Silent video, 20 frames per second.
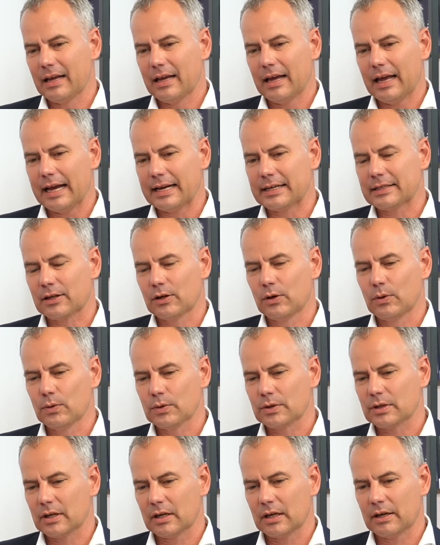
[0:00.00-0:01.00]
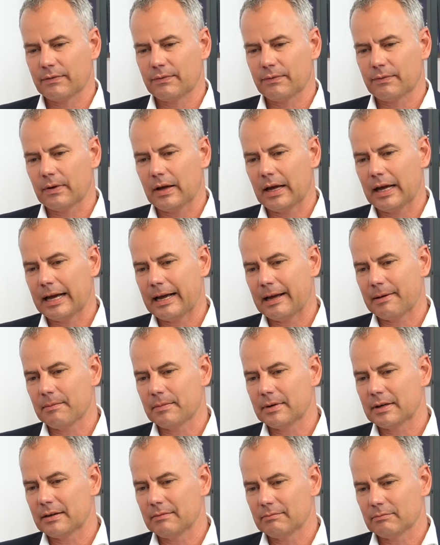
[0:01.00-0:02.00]
exclusive uh,
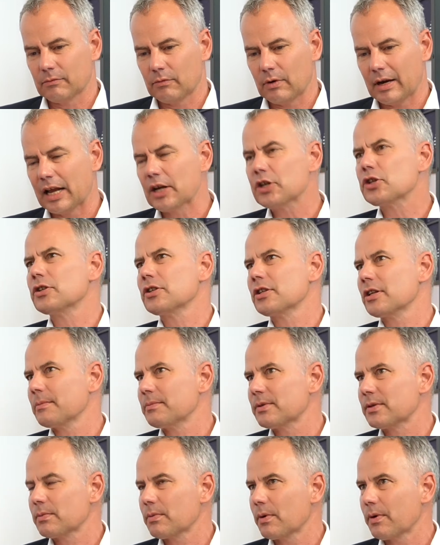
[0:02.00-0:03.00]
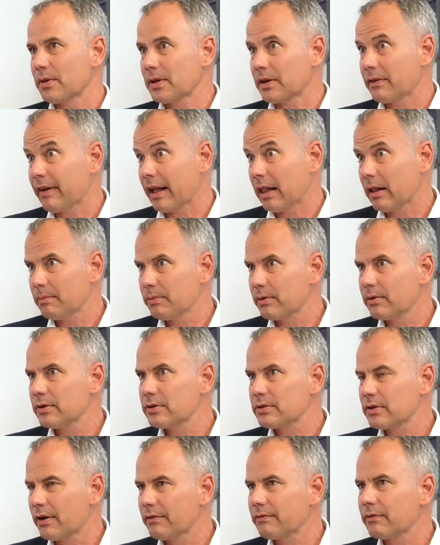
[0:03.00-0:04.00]
relationships with
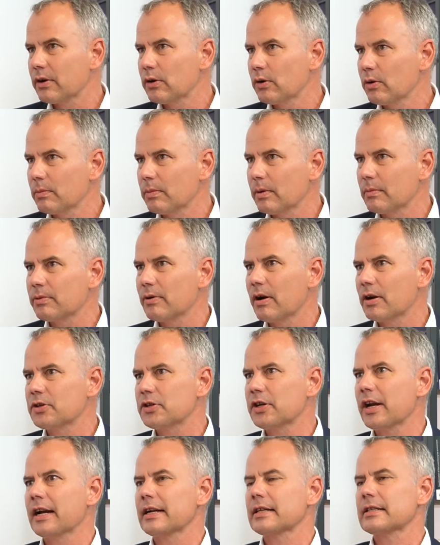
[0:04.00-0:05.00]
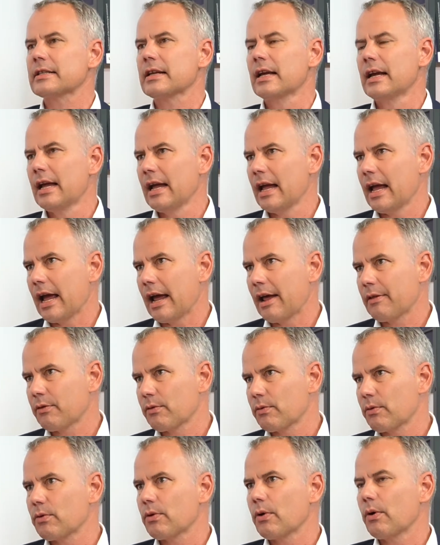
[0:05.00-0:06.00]
developers of renewable projects, and
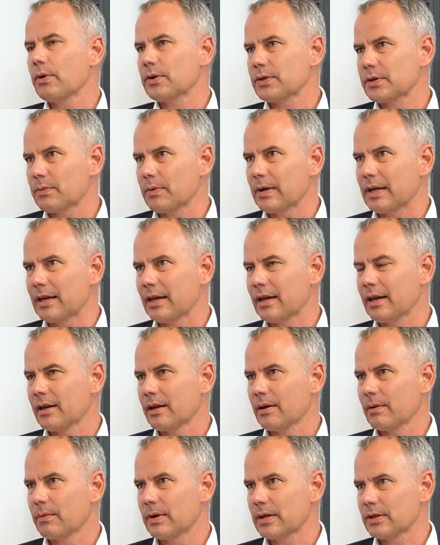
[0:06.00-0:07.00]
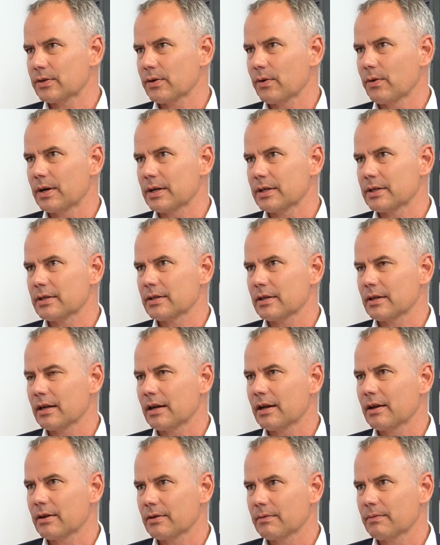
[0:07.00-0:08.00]
through those we, we, source,
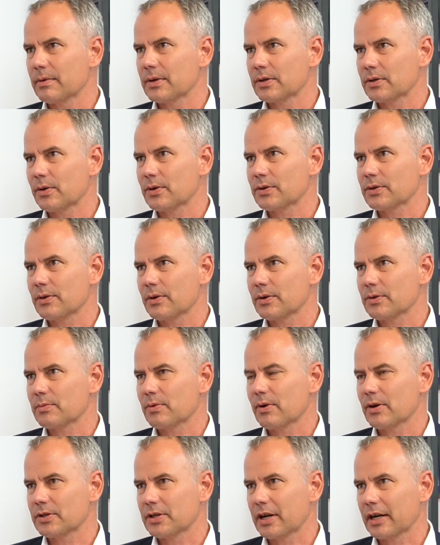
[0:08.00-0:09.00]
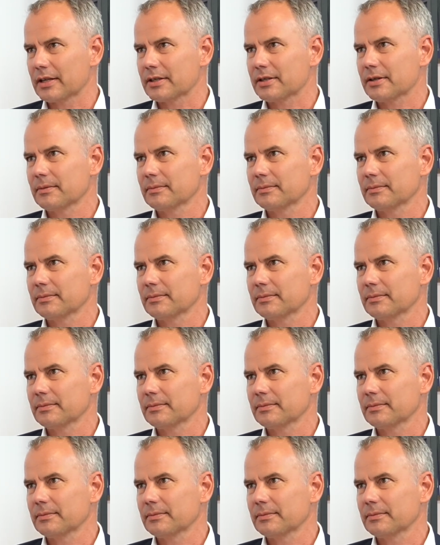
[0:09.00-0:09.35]
we source those projects